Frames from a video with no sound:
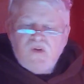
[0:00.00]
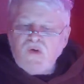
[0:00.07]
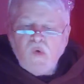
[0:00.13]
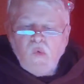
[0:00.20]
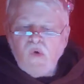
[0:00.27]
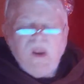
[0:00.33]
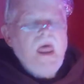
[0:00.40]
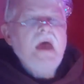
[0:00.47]

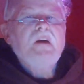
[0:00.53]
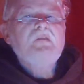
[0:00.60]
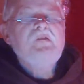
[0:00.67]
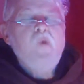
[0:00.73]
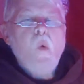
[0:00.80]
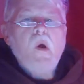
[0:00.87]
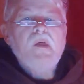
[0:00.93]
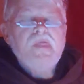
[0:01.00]
too late
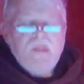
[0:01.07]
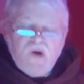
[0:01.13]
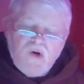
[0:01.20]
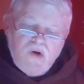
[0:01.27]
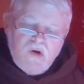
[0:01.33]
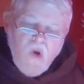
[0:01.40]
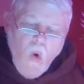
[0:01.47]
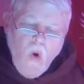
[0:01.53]
for
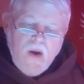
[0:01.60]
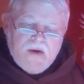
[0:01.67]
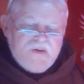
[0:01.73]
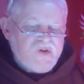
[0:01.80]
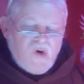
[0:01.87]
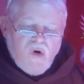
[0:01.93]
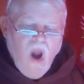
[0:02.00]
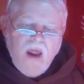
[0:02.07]
their
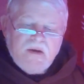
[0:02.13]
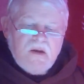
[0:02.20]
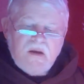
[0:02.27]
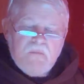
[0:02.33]
noise, cried